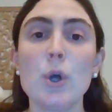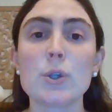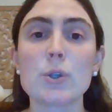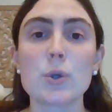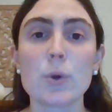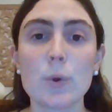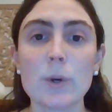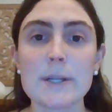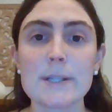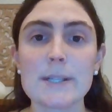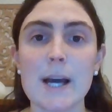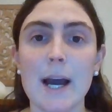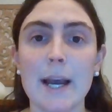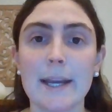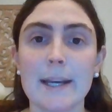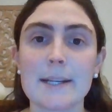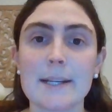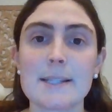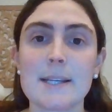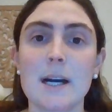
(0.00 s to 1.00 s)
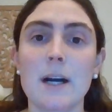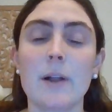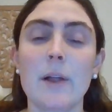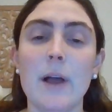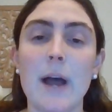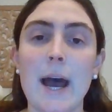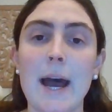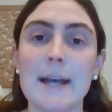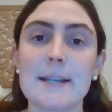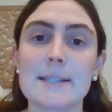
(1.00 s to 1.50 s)
towards IXL
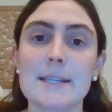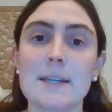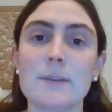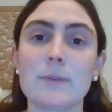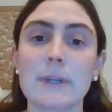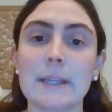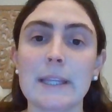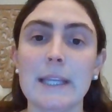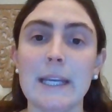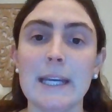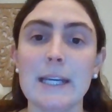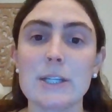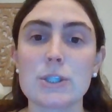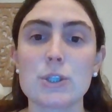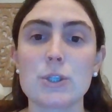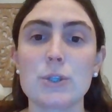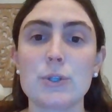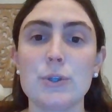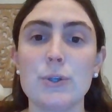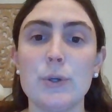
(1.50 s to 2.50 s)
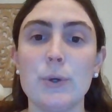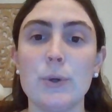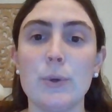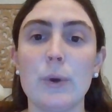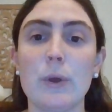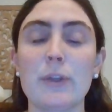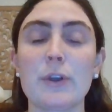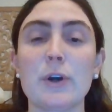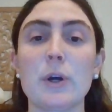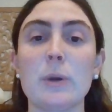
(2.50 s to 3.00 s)
as it relates to
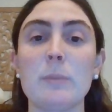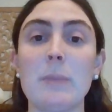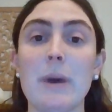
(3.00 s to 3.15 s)
their